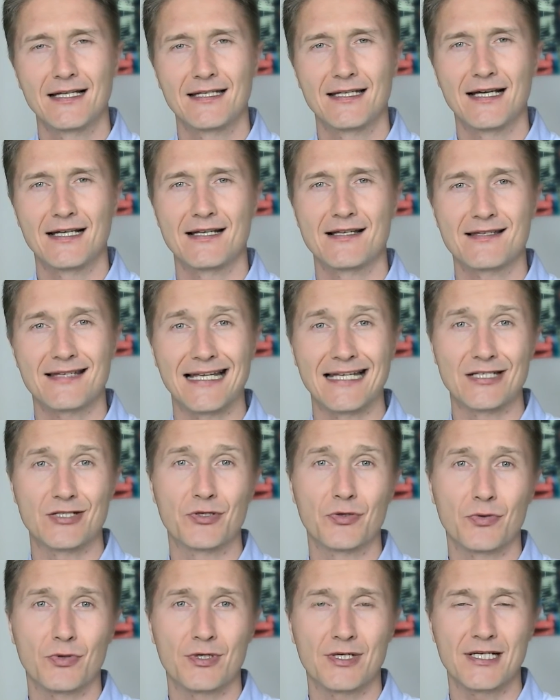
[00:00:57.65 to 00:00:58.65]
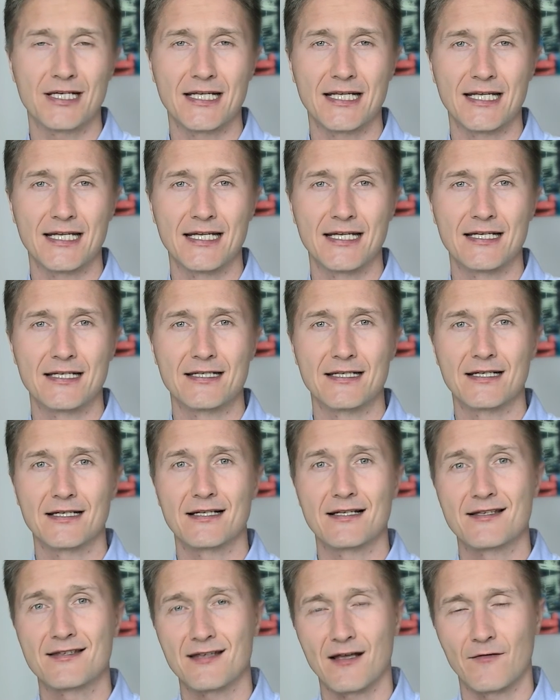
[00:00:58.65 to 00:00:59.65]
that is endured in
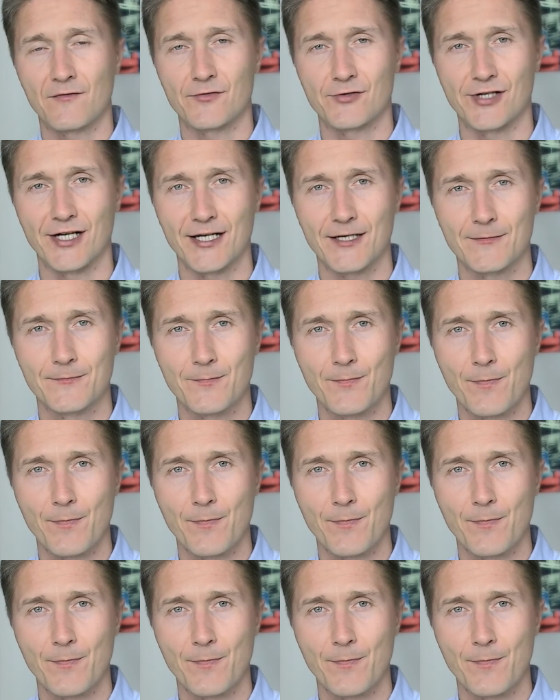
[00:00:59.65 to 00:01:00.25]
suffering.